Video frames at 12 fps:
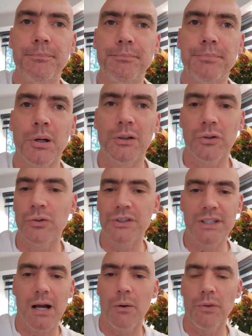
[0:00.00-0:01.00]
products
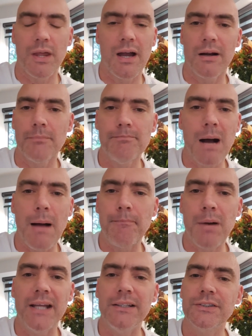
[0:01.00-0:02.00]
out there and matte
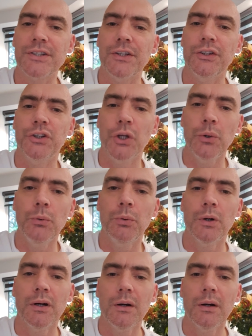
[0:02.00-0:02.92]
paints that do